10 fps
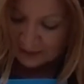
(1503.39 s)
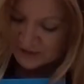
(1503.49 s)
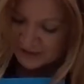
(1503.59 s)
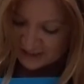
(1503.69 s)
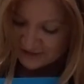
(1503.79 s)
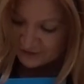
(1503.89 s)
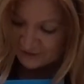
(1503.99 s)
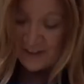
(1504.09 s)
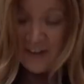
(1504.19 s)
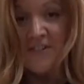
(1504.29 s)
and
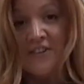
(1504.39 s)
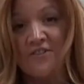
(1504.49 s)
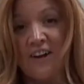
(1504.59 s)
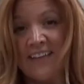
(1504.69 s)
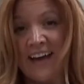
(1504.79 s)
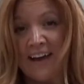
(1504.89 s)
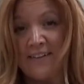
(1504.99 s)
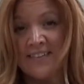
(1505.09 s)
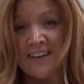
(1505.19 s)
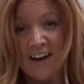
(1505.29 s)
materials to try that
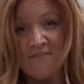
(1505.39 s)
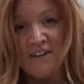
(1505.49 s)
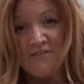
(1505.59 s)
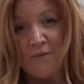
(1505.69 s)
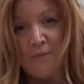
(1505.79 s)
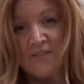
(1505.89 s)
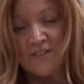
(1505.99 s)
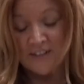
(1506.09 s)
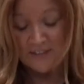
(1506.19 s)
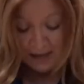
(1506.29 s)
out. A really fun way of
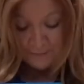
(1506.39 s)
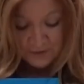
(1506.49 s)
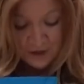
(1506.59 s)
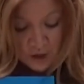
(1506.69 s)
doing that.